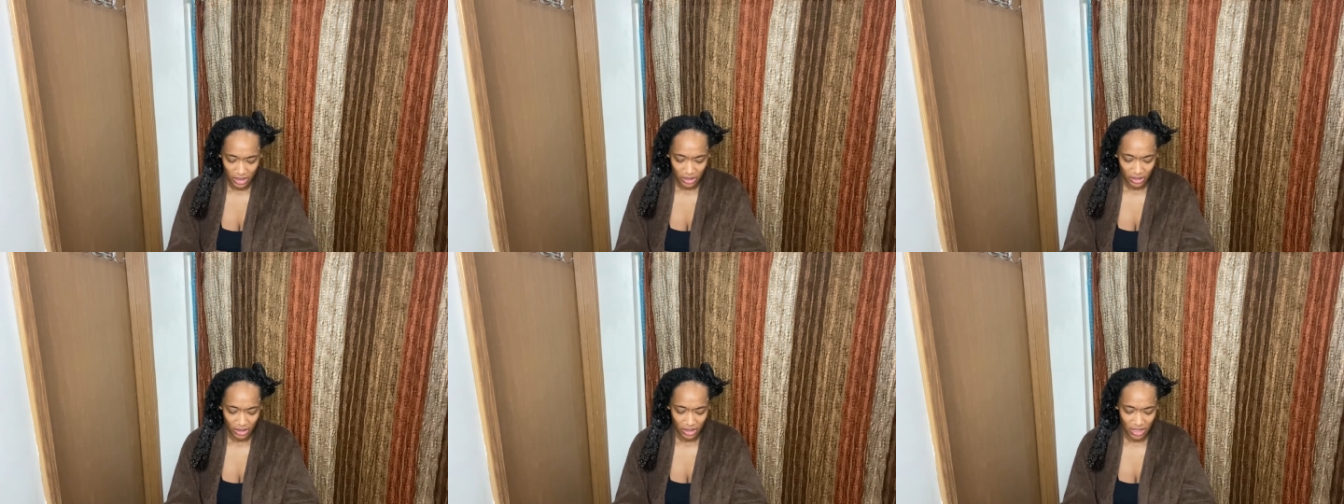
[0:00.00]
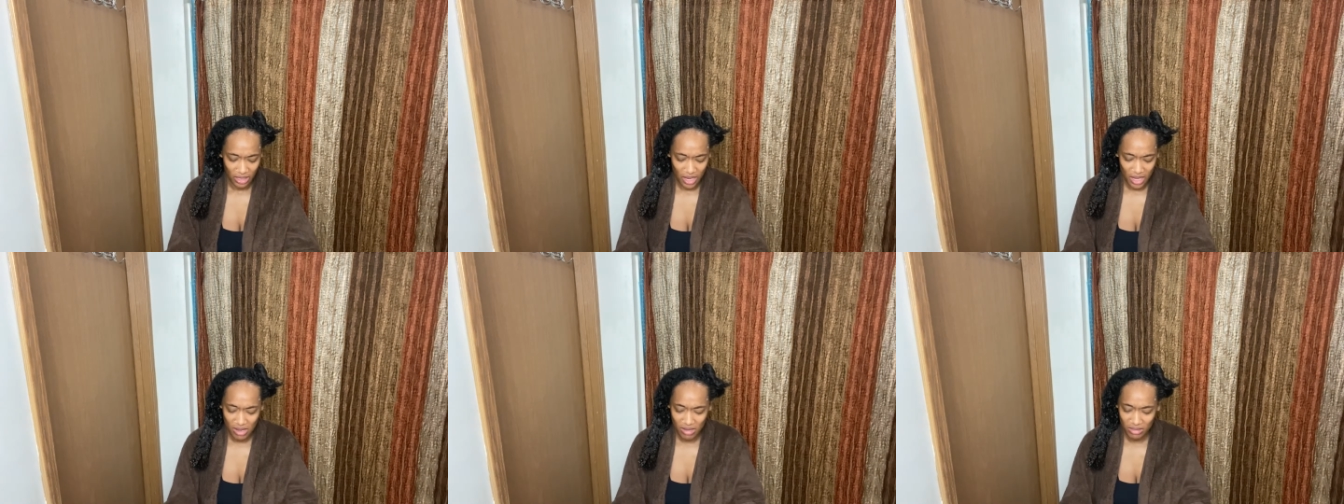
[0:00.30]
did
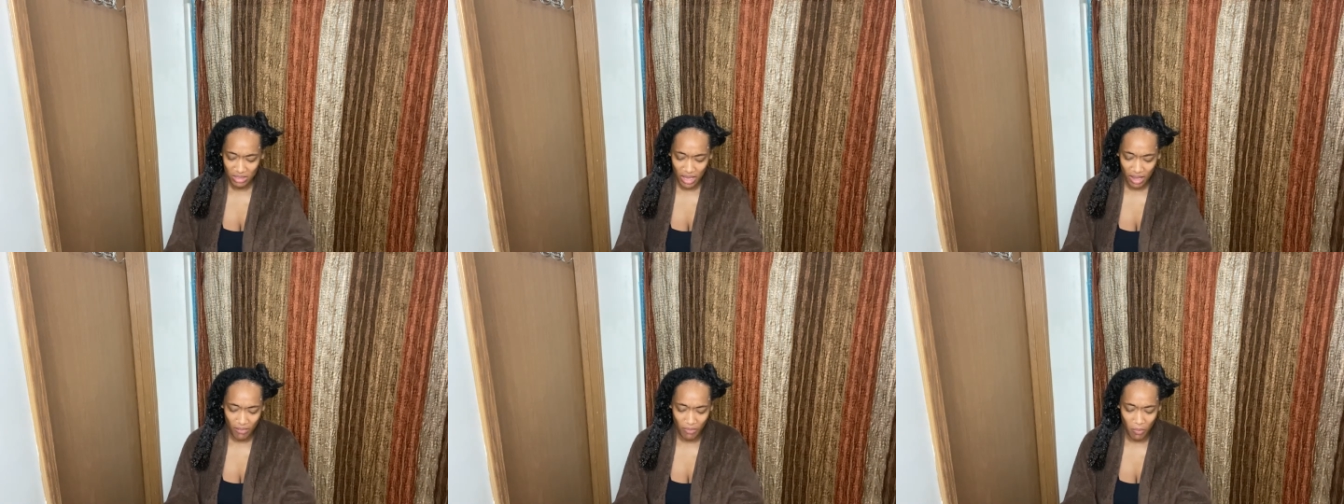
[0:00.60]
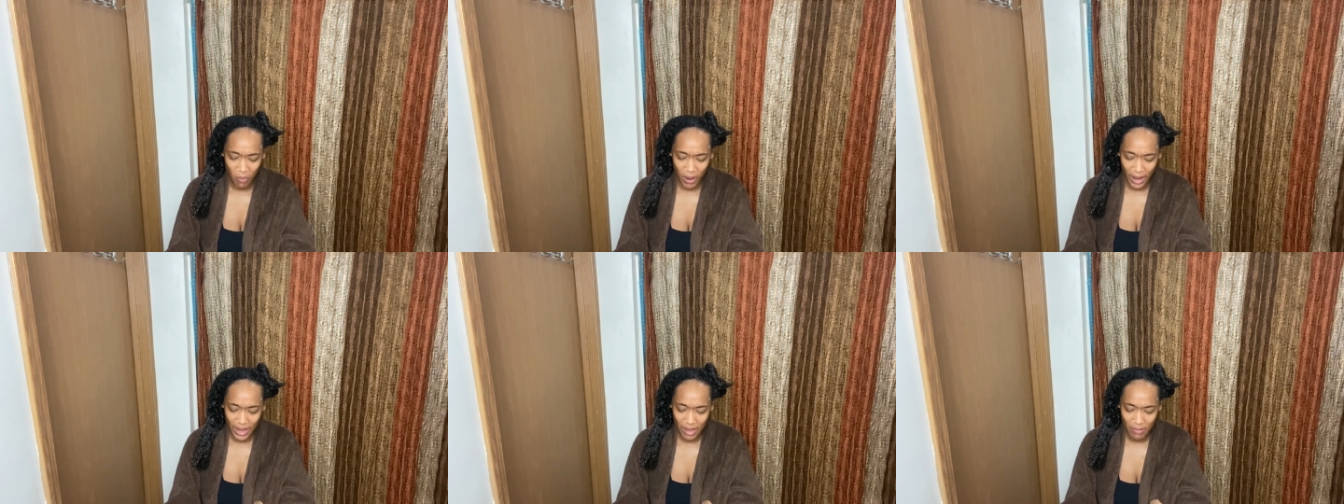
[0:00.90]
they use that
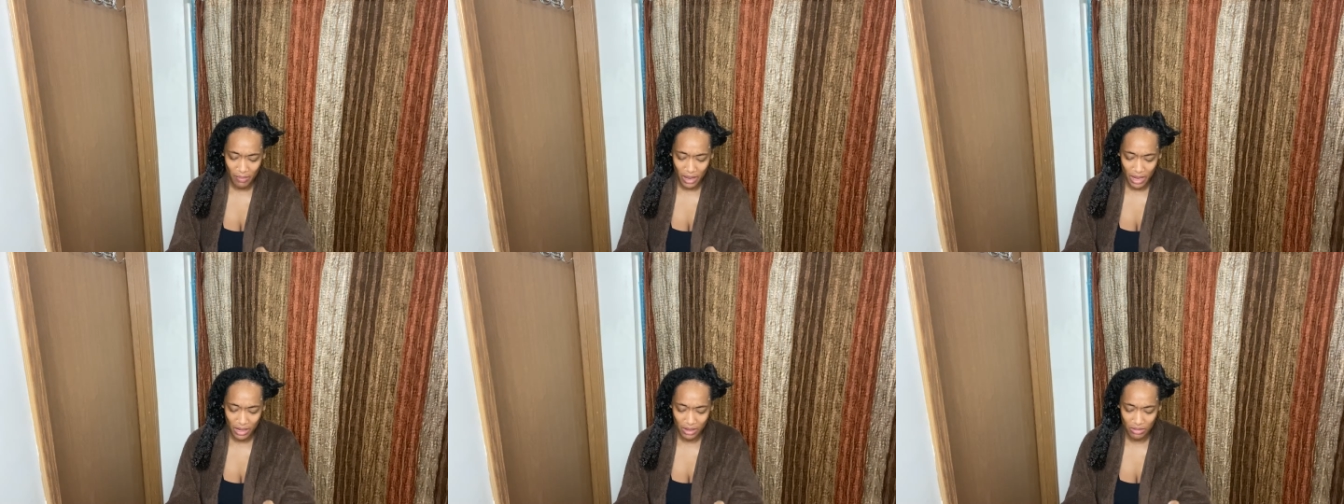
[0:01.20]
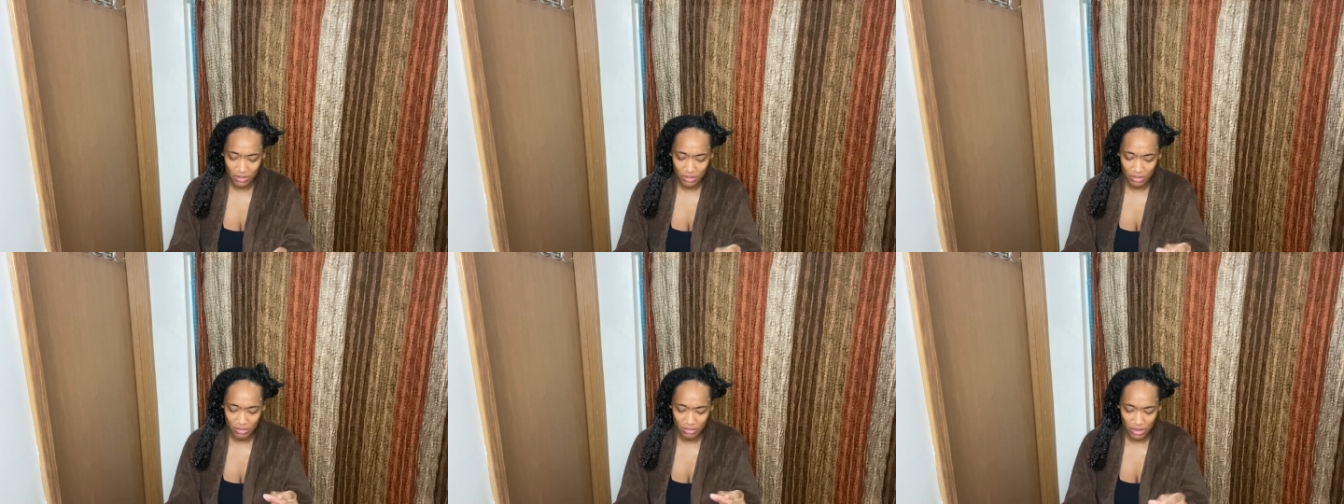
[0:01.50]
white
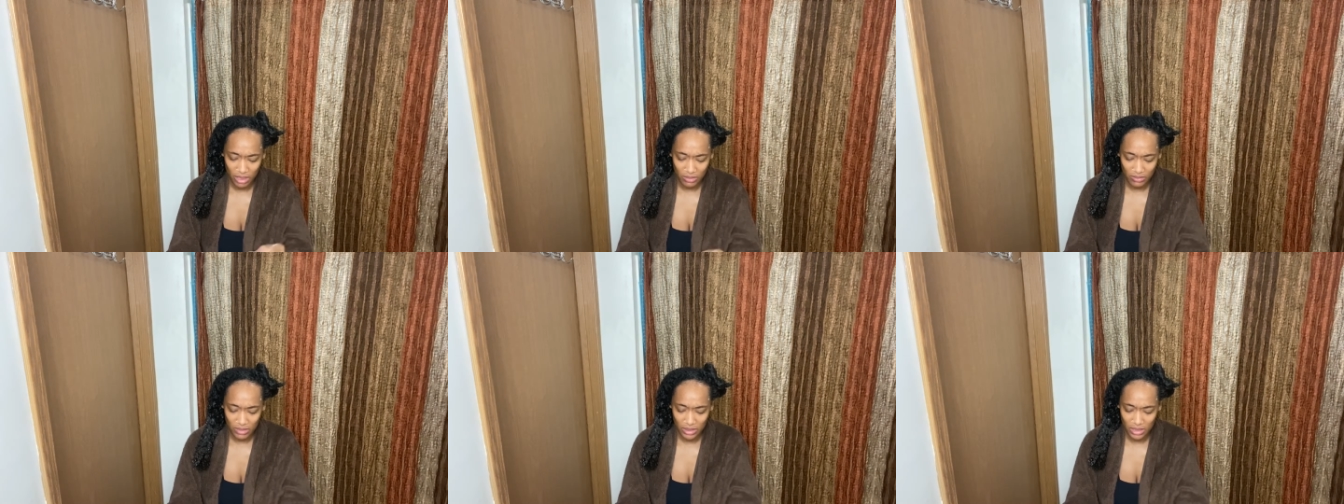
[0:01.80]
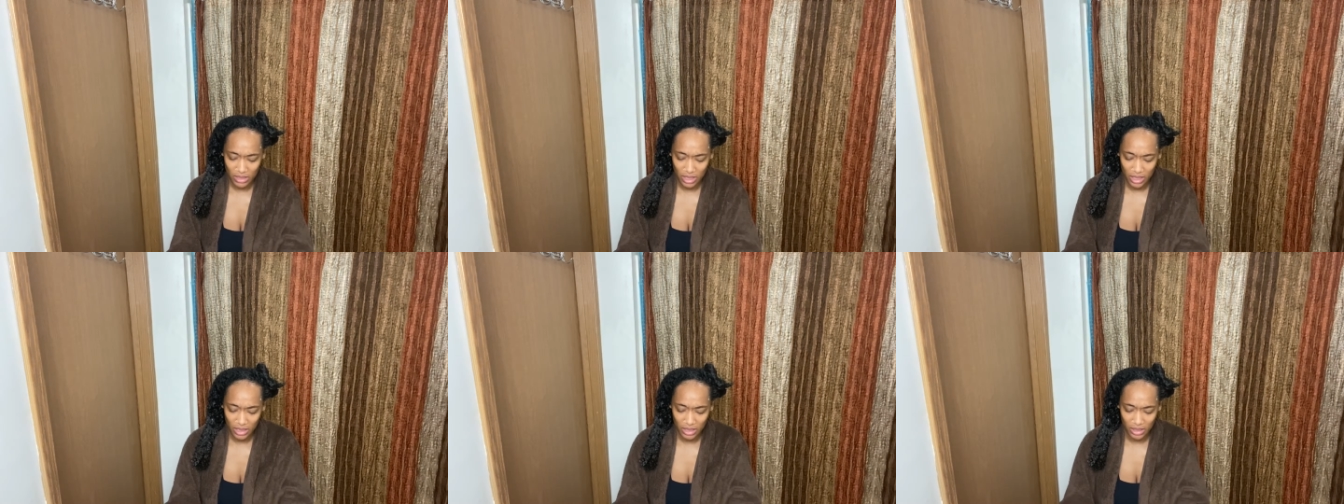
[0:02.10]
bottle when I was
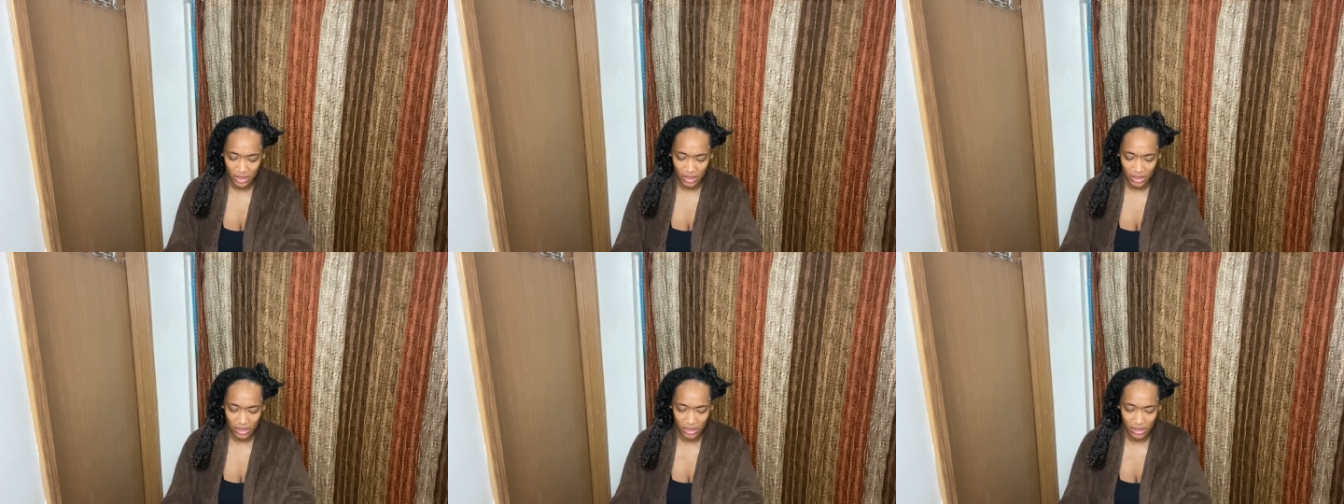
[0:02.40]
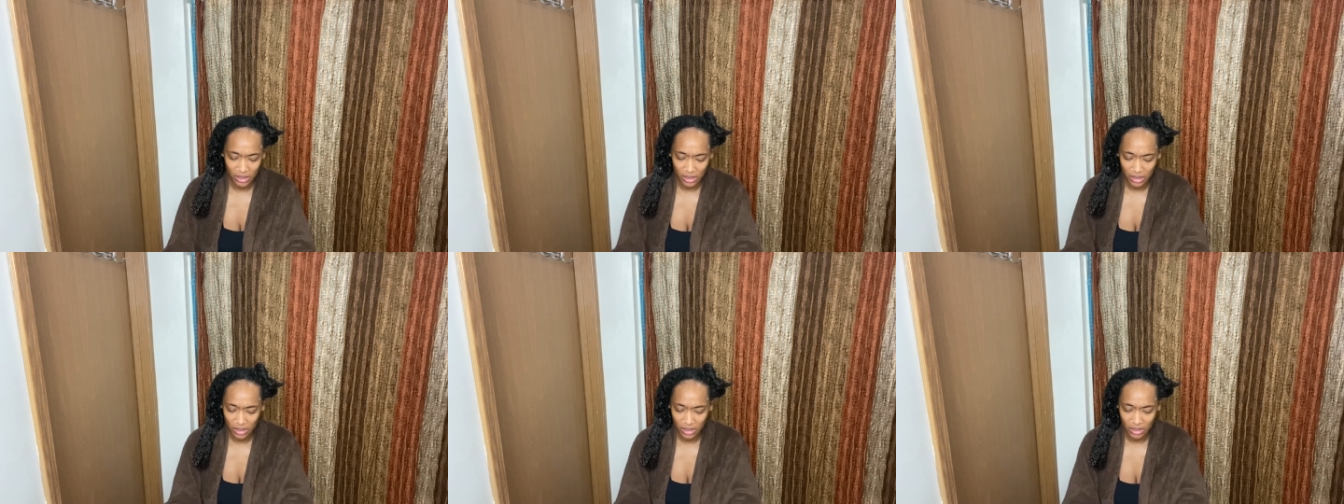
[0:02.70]
younger?
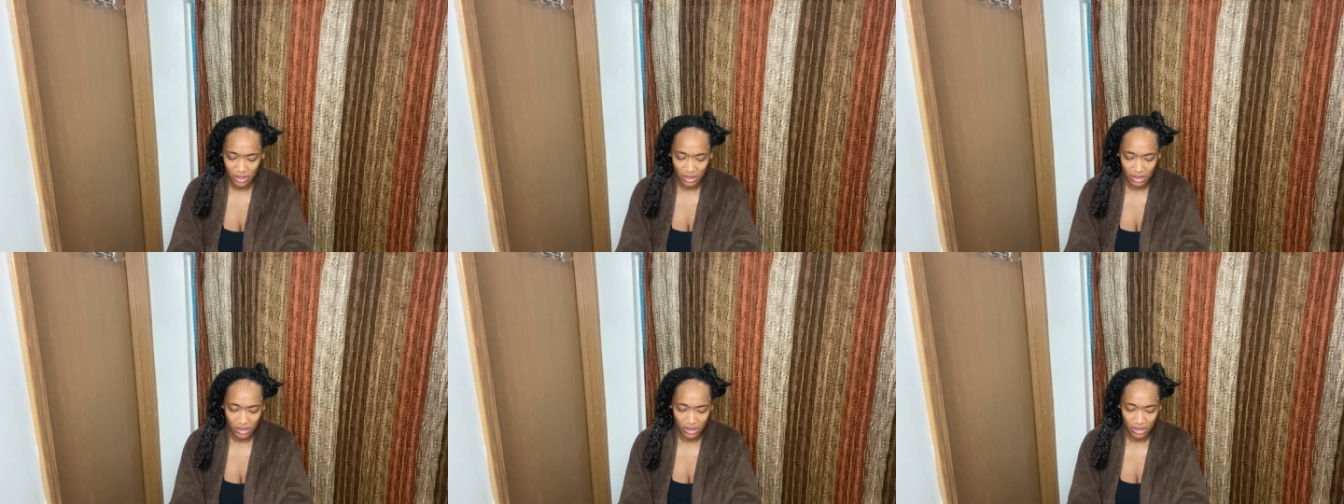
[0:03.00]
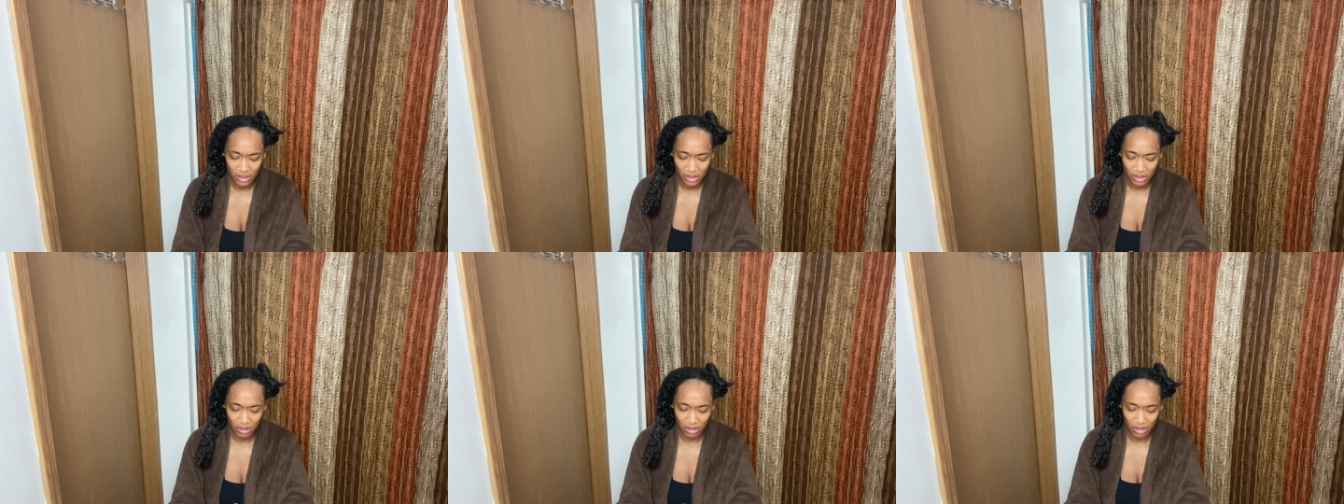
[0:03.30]

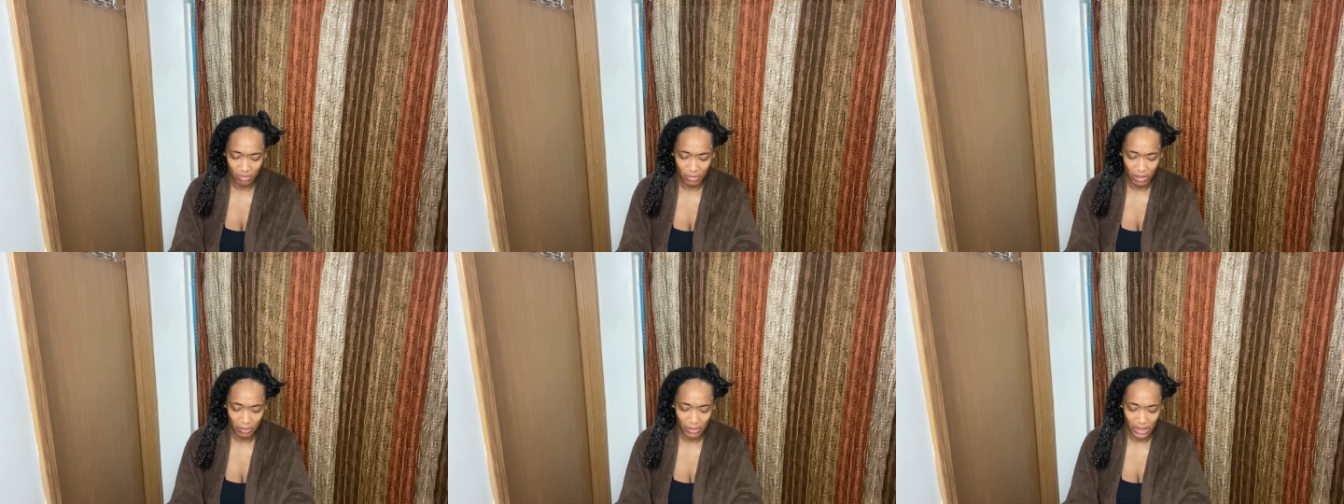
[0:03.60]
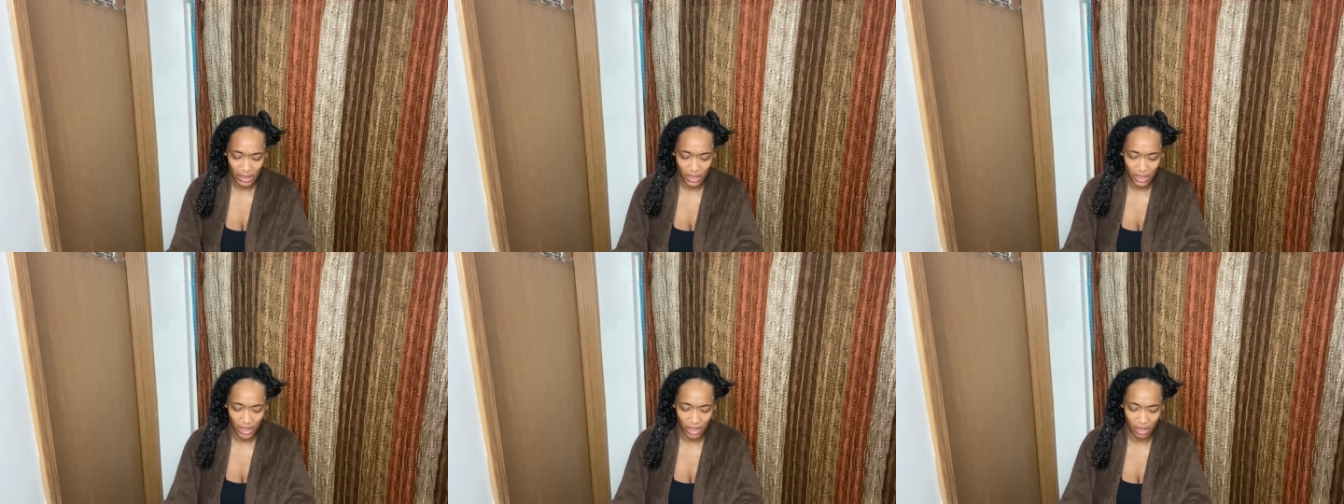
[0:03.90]
I'm gonna
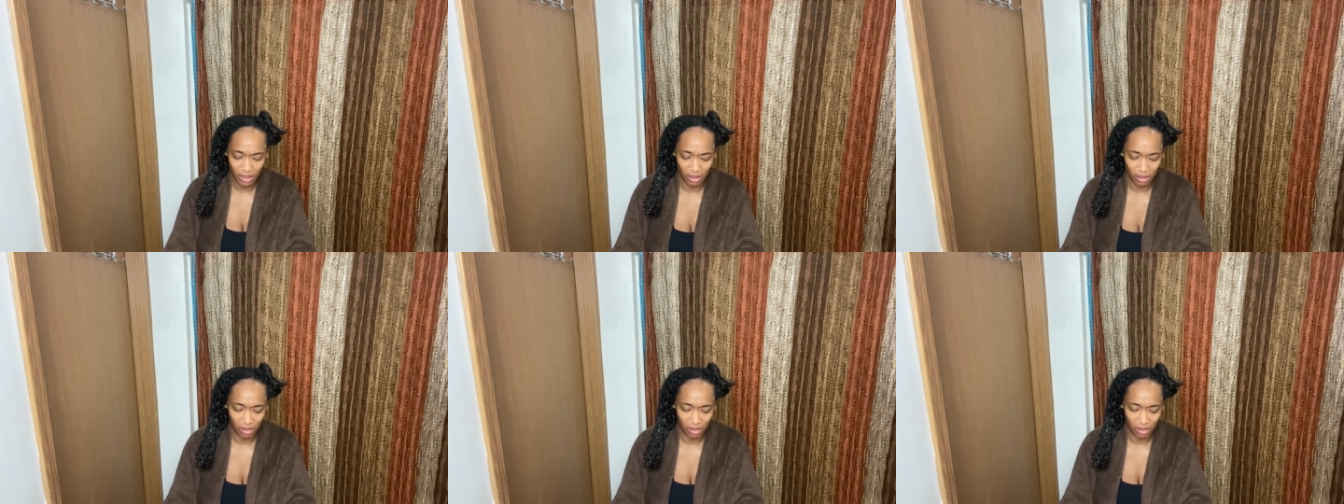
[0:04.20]
make